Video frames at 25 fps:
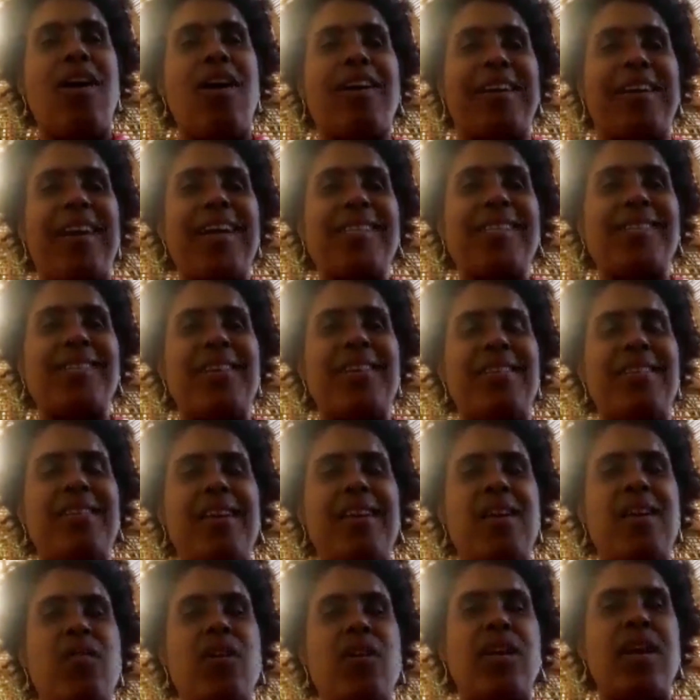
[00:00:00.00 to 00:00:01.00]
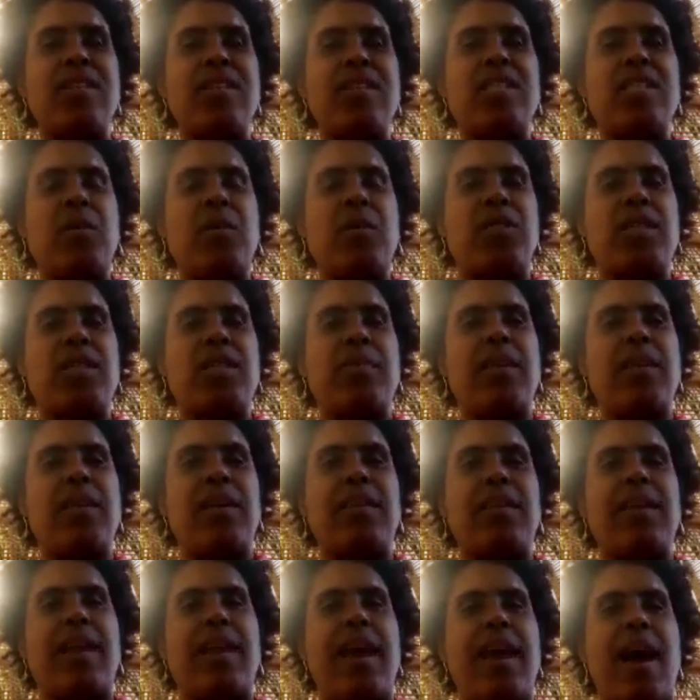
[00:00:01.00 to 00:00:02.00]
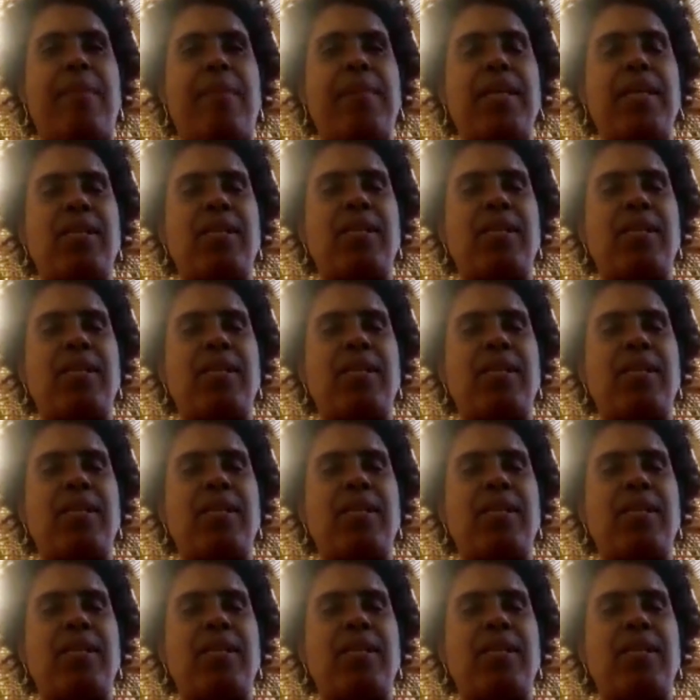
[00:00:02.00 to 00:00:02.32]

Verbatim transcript: Um, I,